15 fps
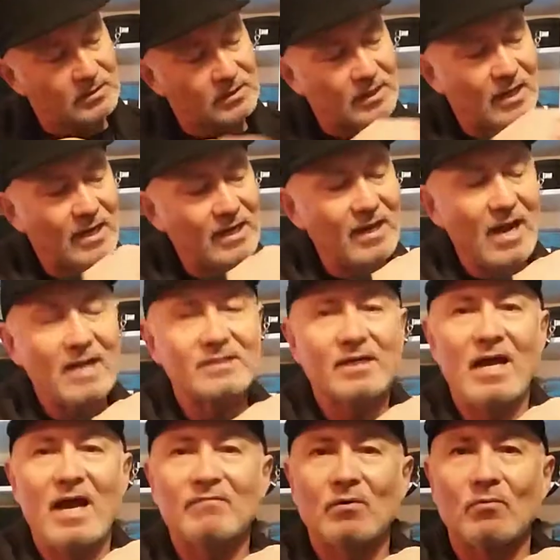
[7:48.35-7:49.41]
see, I
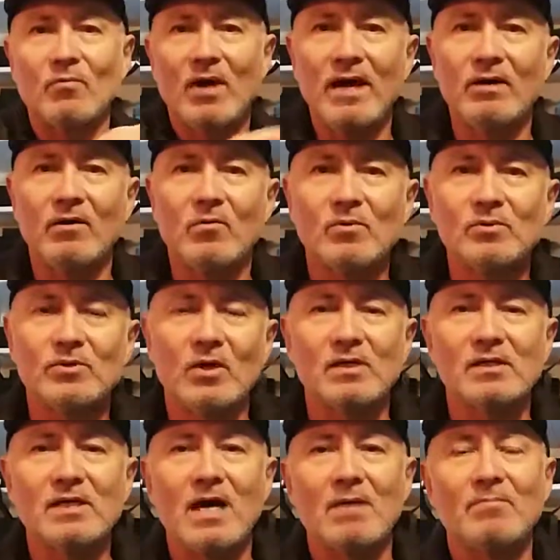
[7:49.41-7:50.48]
actually have to ride almost
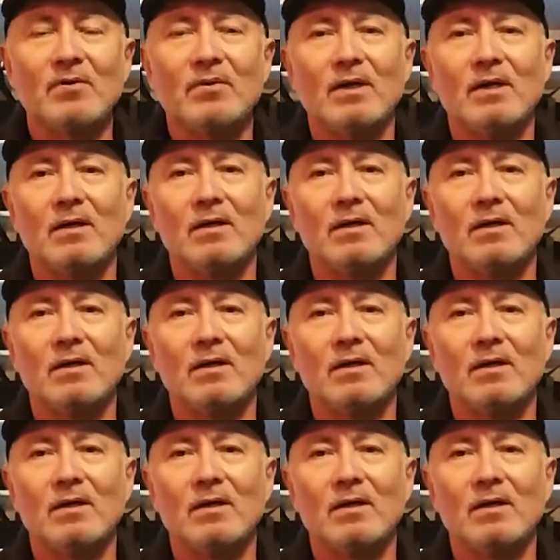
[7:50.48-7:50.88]
on top of